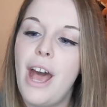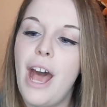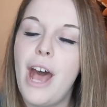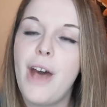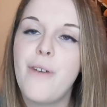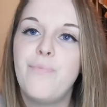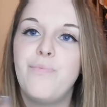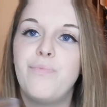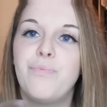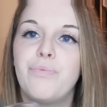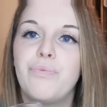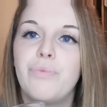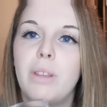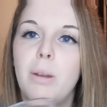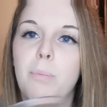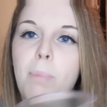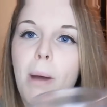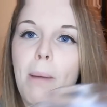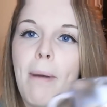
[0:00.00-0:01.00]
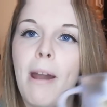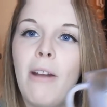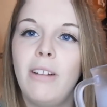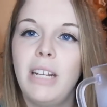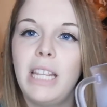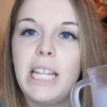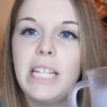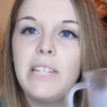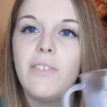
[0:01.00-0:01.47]
But
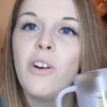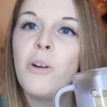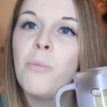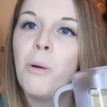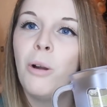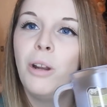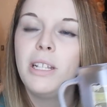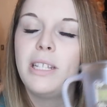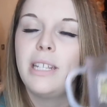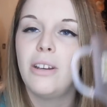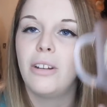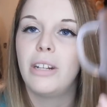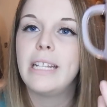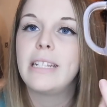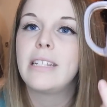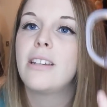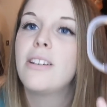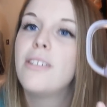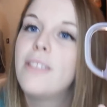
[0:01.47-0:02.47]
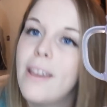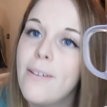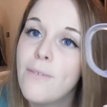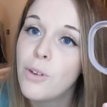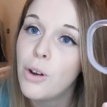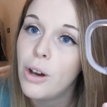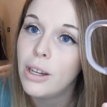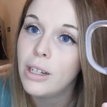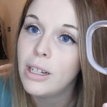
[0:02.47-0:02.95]
apparently these have got a policy on it, so
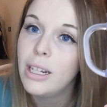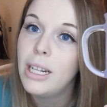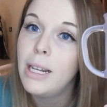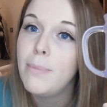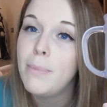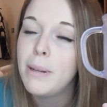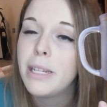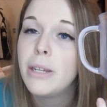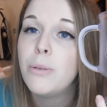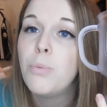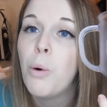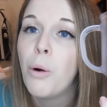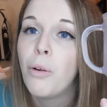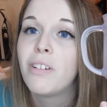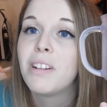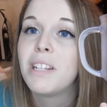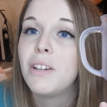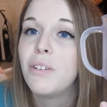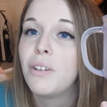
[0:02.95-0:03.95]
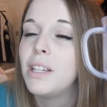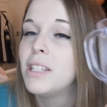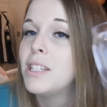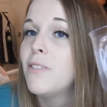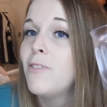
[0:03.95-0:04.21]
they've got an unlimited warranty on it.